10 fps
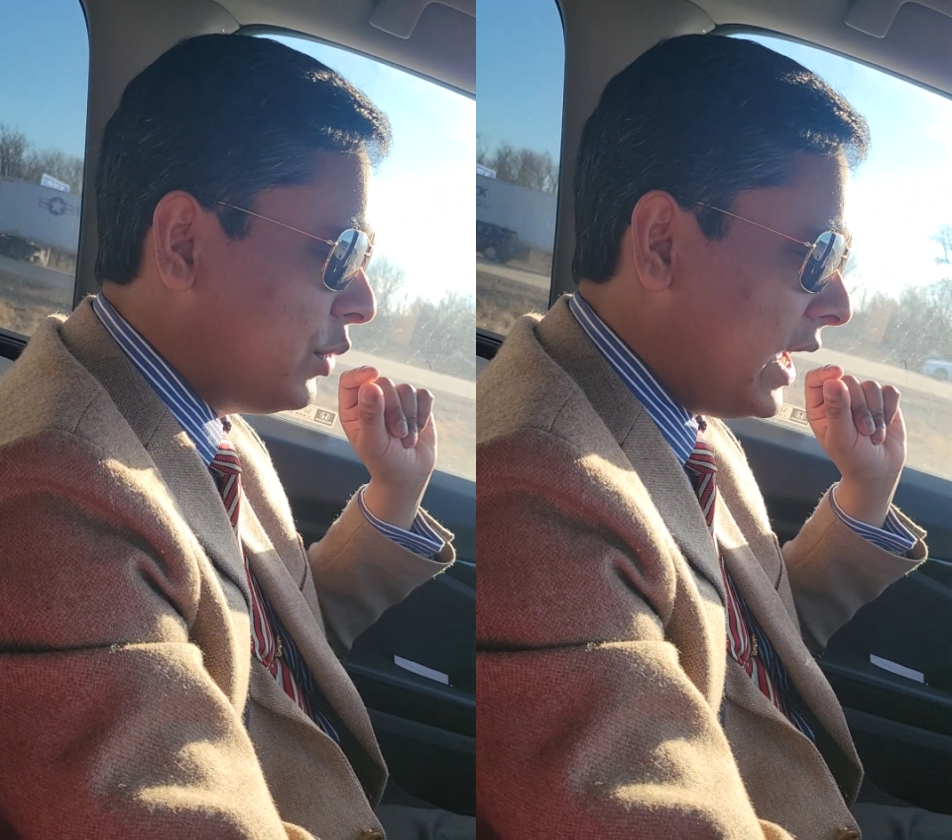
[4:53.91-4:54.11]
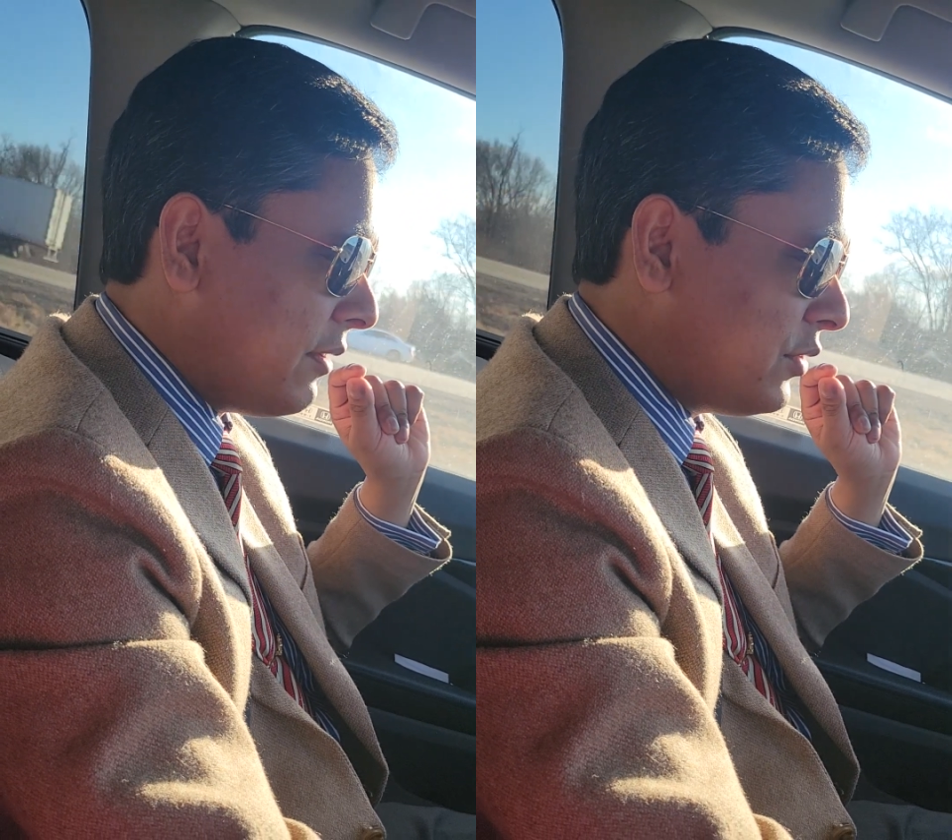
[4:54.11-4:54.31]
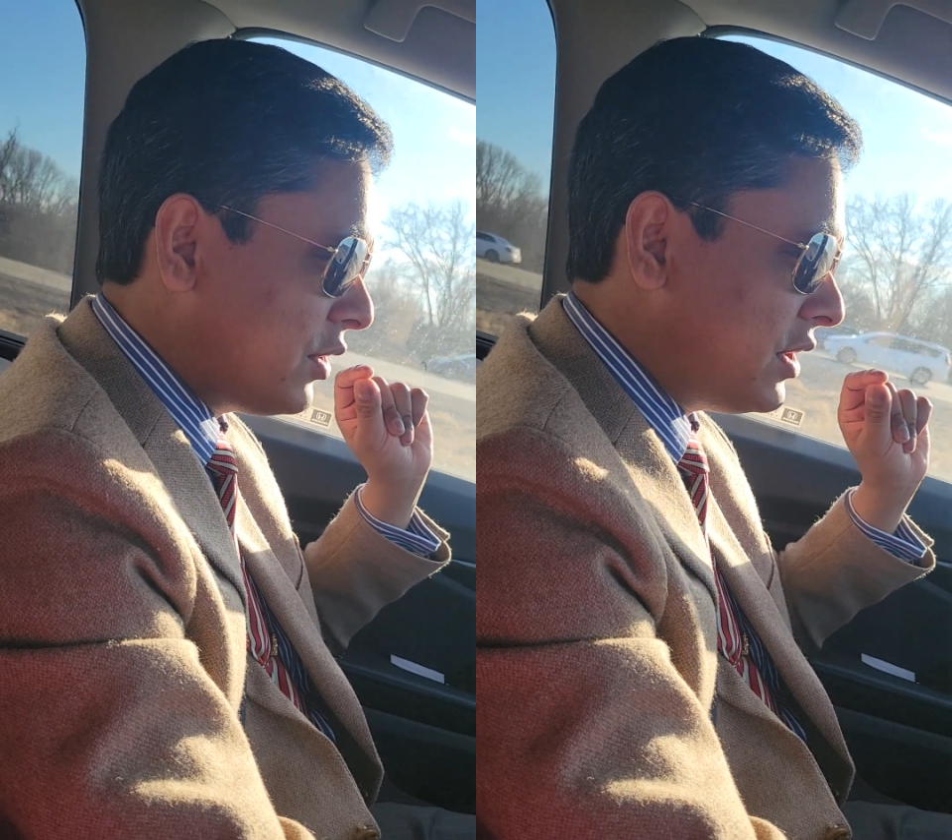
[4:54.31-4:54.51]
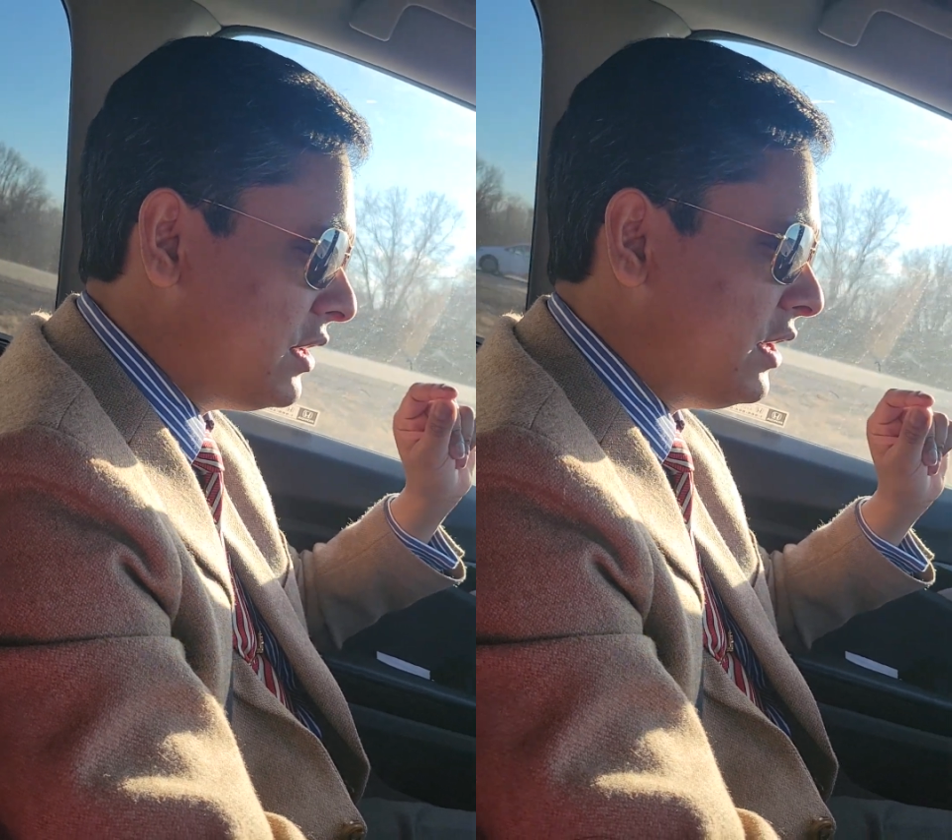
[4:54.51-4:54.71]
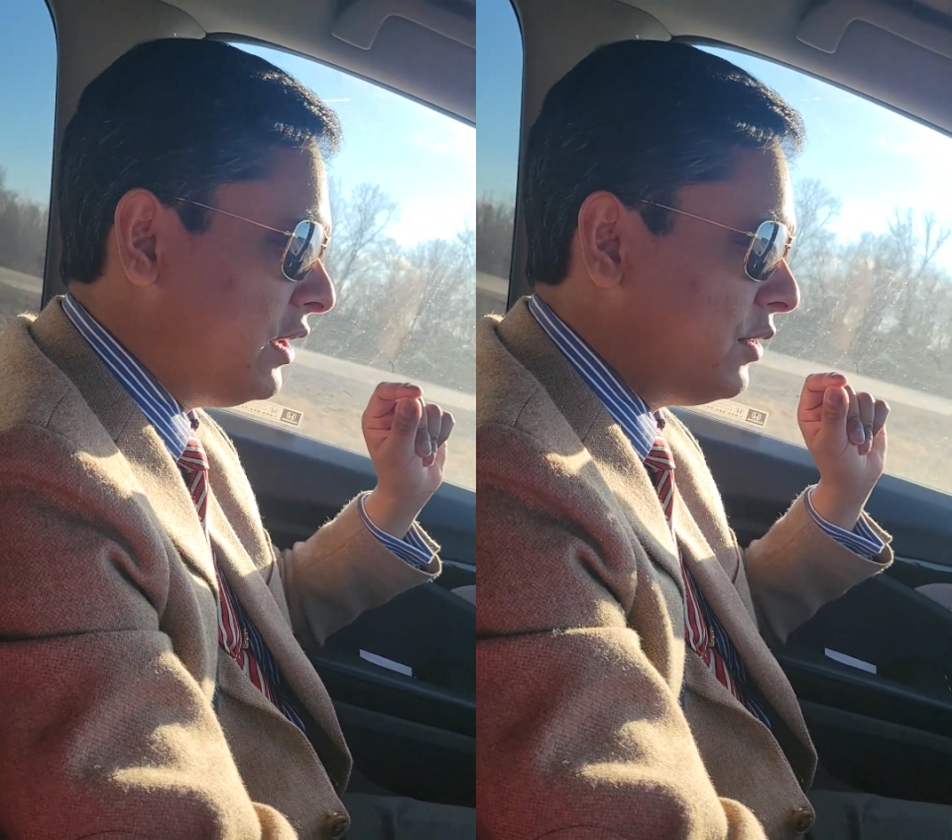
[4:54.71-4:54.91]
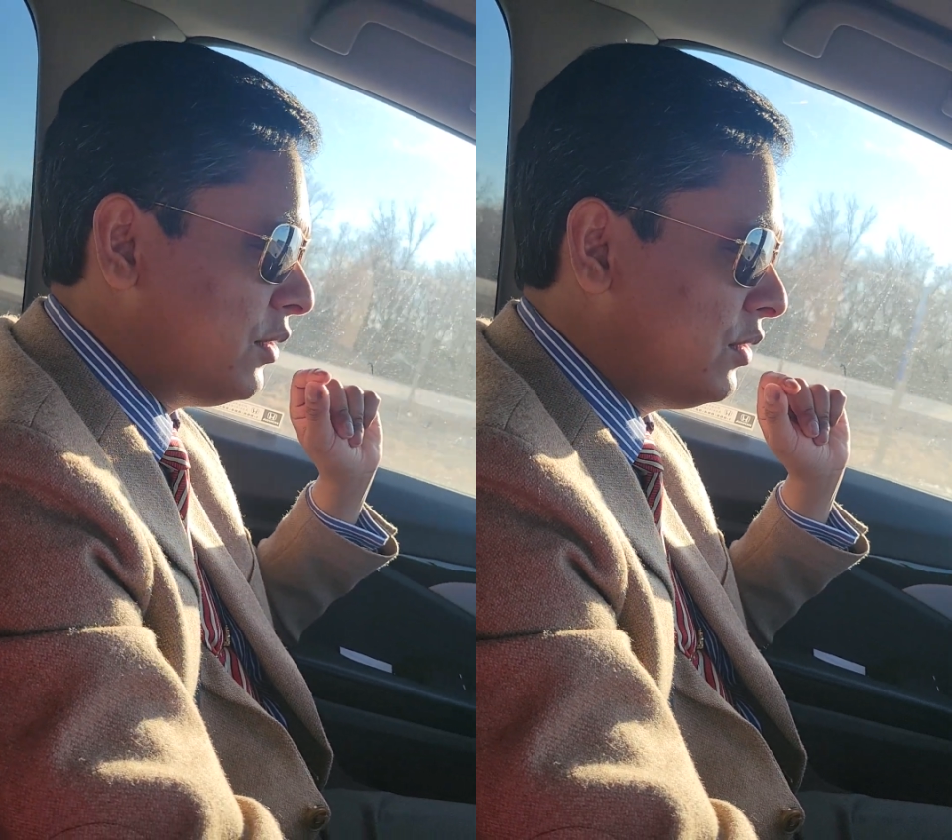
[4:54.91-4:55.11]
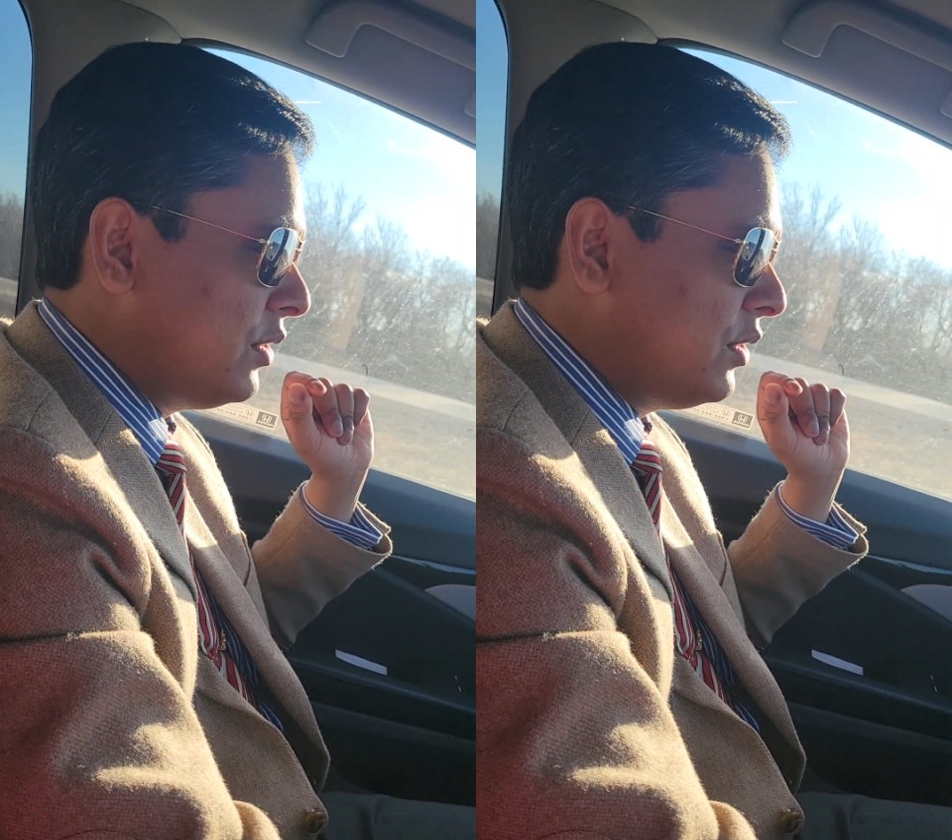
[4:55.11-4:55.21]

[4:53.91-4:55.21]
We have to continue